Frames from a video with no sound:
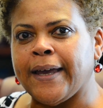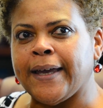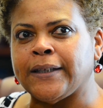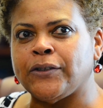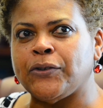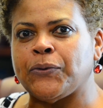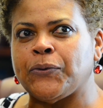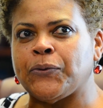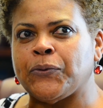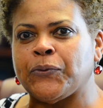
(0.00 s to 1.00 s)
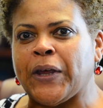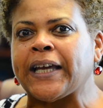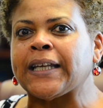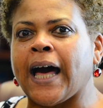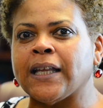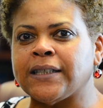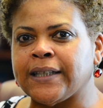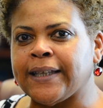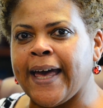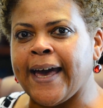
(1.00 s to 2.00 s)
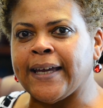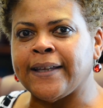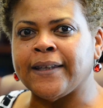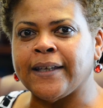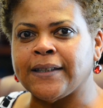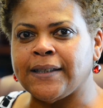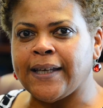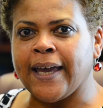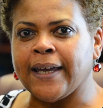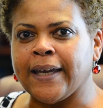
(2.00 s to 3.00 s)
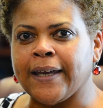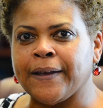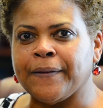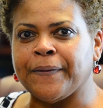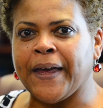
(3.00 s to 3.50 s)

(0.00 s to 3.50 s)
And to acknowledging that and then saying